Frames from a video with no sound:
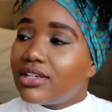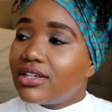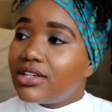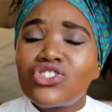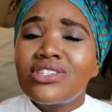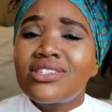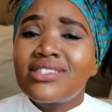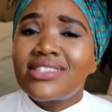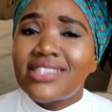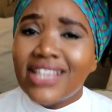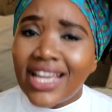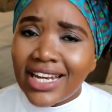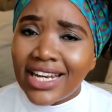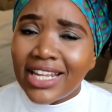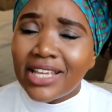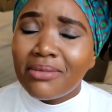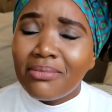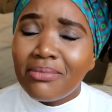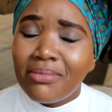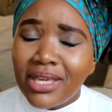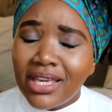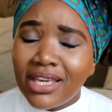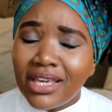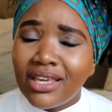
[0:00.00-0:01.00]
She's
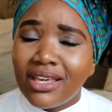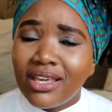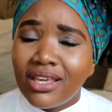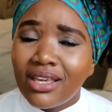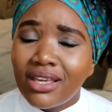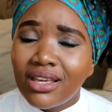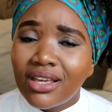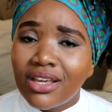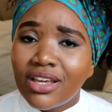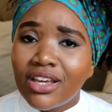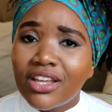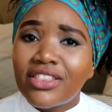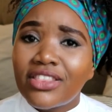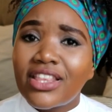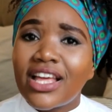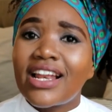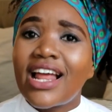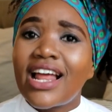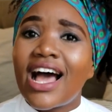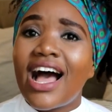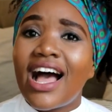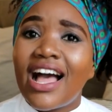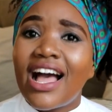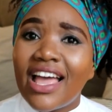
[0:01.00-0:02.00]
telling me that
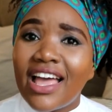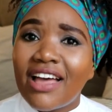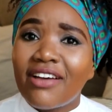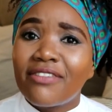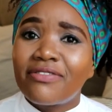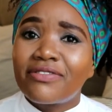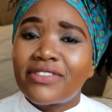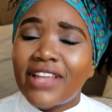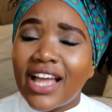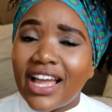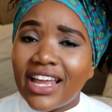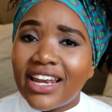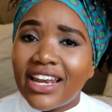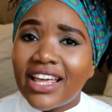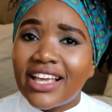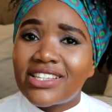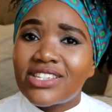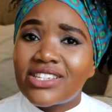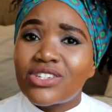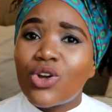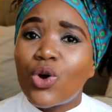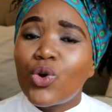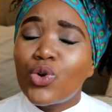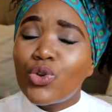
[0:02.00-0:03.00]
I have
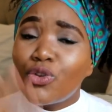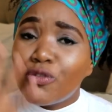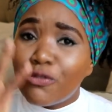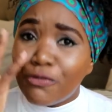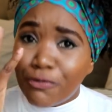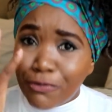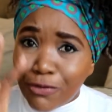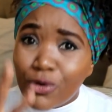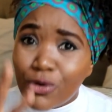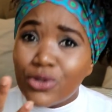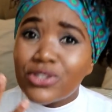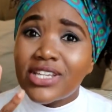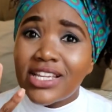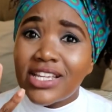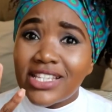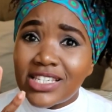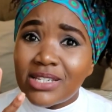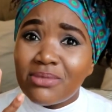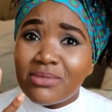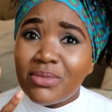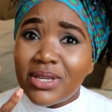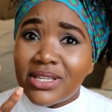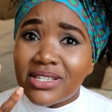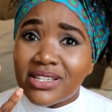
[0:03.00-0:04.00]
dilated only 4
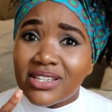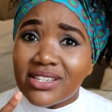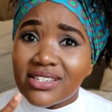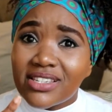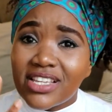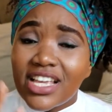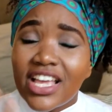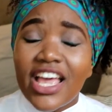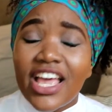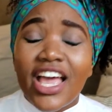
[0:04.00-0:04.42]
centimeters,